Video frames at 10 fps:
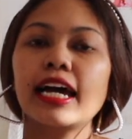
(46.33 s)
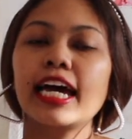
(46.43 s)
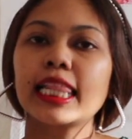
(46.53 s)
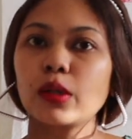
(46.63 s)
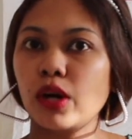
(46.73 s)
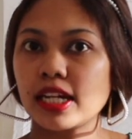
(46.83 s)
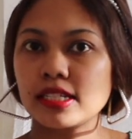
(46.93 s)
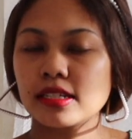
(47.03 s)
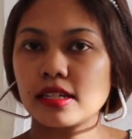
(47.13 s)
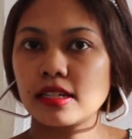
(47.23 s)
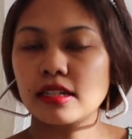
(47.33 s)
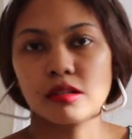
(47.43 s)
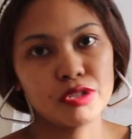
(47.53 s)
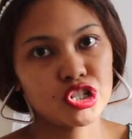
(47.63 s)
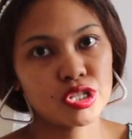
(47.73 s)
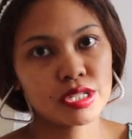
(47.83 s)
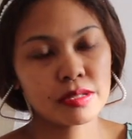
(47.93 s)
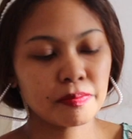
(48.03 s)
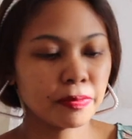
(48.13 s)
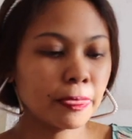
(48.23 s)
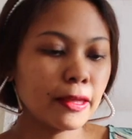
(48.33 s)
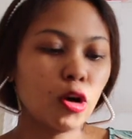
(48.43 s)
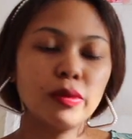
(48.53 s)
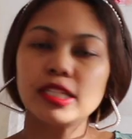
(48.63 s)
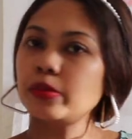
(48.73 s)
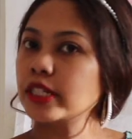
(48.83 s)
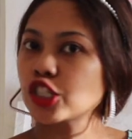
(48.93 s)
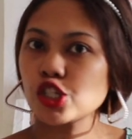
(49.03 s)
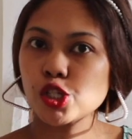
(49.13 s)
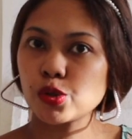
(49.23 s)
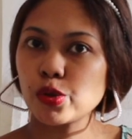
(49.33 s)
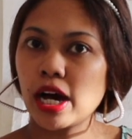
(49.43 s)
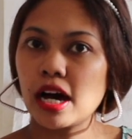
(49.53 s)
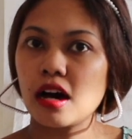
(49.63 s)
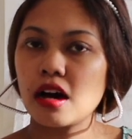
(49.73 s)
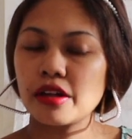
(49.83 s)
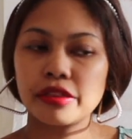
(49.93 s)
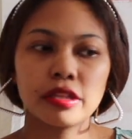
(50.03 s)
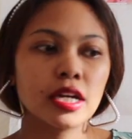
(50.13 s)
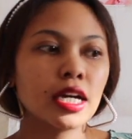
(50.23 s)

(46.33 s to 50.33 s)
and look at the images. How many pictures do you have?